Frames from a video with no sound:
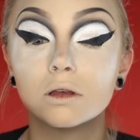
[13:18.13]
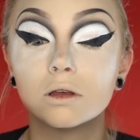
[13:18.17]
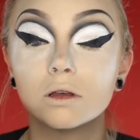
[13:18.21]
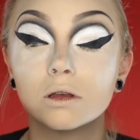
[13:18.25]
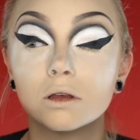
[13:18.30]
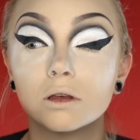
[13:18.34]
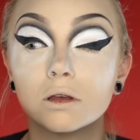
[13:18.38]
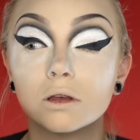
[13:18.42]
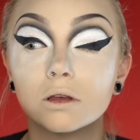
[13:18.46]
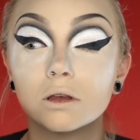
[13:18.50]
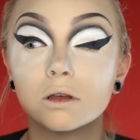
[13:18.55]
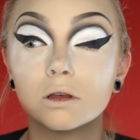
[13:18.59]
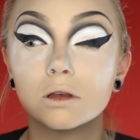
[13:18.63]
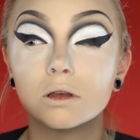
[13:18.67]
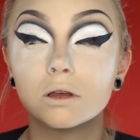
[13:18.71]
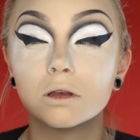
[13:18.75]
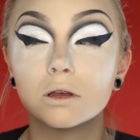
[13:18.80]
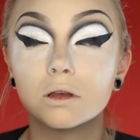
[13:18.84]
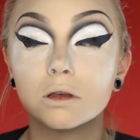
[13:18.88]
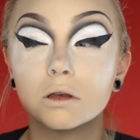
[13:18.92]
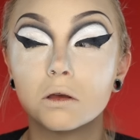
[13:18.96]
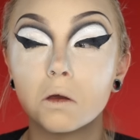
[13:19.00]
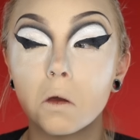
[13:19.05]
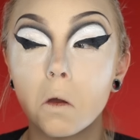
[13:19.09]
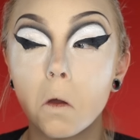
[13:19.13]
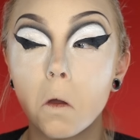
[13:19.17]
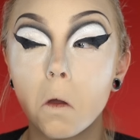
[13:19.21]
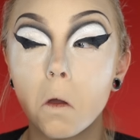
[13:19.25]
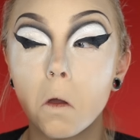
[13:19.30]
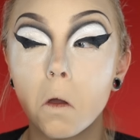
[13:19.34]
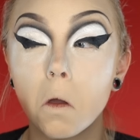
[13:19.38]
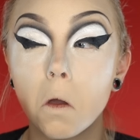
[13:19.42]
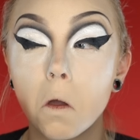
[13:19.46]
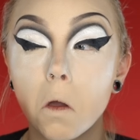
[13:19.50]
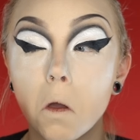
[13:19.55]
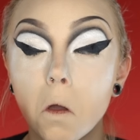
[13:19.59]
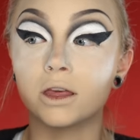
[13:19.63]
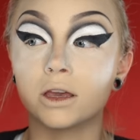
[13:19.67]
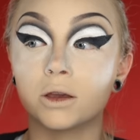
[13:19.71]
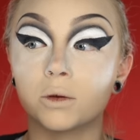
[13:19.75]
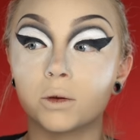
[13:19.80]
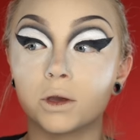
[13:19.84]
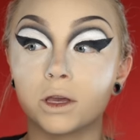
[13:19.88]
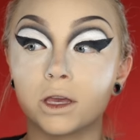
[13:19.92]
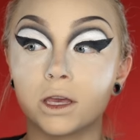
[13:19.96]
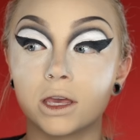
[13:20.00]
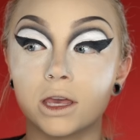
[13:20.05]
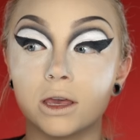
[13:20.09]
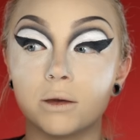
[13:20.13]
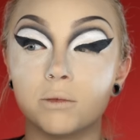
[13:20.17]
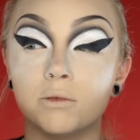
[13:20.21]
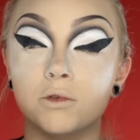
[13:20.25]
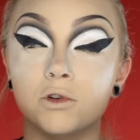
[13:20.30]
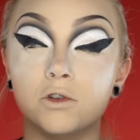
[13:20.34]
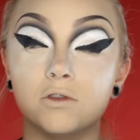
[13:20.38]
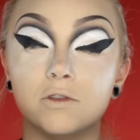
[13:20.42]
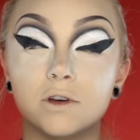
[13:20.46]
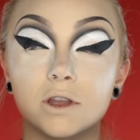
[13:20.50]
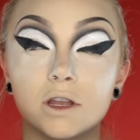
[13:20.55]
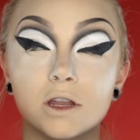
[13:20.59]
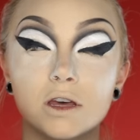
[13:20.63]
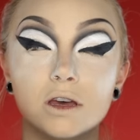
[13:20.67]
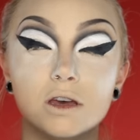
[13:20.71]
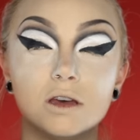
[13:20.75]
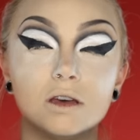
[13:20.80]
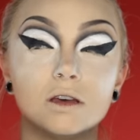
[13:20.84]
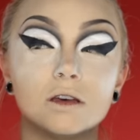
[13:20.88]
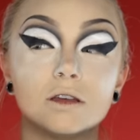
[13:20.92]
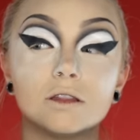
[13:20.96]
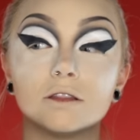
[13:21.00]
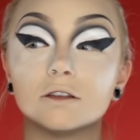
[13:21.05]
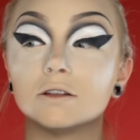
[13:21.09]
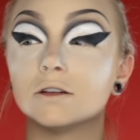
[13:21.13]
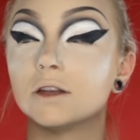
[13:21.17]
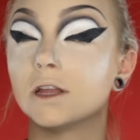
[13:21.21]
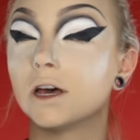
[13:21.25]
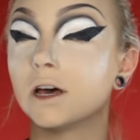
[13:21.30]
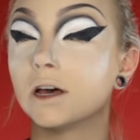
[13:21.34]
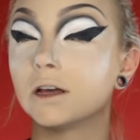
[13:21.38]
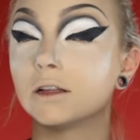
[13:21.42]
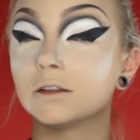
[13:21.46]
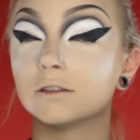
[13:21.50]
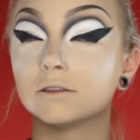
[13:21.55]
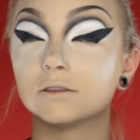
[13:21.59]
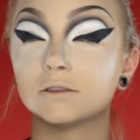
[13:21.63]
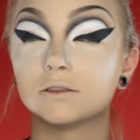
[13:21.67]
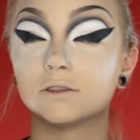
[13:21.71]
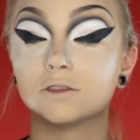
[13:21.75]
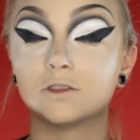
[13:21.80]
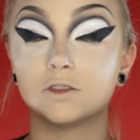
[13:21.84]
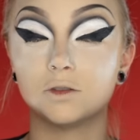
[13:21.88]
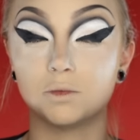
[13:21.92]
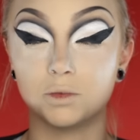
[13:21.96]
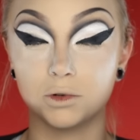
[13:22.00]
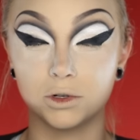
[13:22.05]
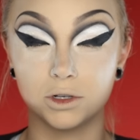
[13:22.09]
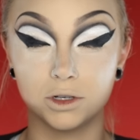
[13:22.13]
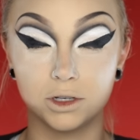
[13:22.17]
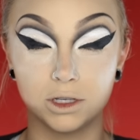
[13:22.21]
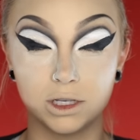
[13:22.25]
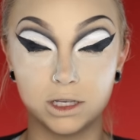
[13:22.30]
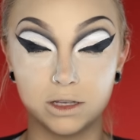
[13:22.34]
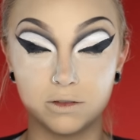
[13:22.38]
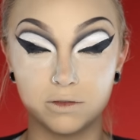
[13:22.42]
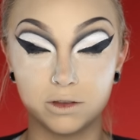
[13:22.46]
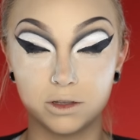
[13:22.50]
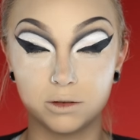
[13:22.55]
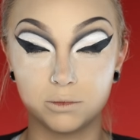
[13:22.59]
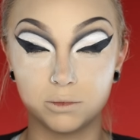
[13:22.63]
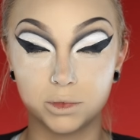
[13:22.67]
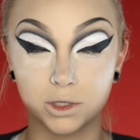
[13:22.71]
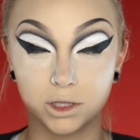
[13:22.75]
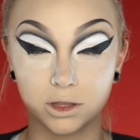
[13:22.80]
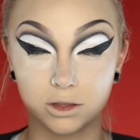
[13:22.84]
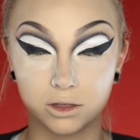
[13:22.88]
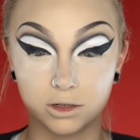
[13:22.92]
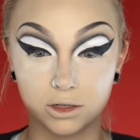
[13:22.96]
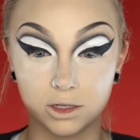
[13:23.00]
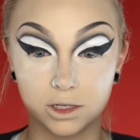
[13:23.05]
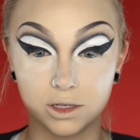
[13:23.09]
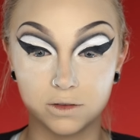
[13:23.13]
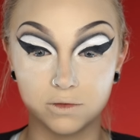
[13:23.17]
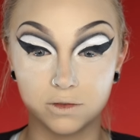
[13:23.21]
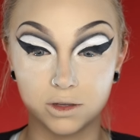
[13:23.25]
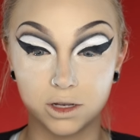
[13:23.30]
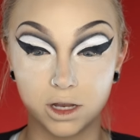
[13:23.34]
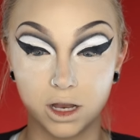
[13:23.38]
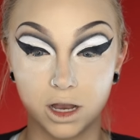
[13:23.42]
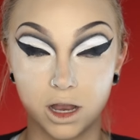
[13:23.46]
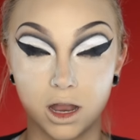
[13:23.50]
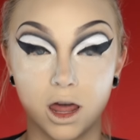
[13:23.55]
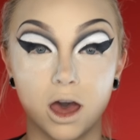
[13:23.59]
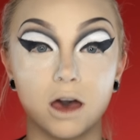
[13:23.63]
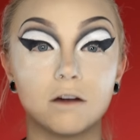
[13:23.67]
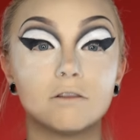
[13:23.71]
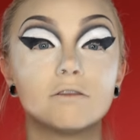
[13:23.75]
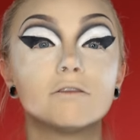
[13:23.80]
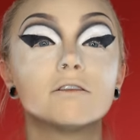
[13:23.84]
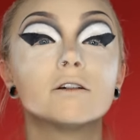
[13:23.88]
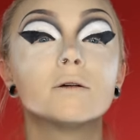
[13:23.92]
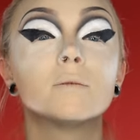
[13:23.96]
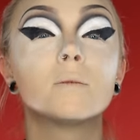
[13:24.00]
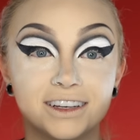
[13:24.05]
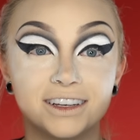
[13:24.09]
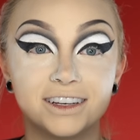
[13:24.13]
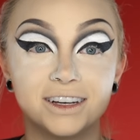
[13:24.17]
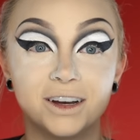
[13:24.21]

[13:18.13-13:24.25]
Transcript: I think we can keep moving. They're not super even, but they're even enough.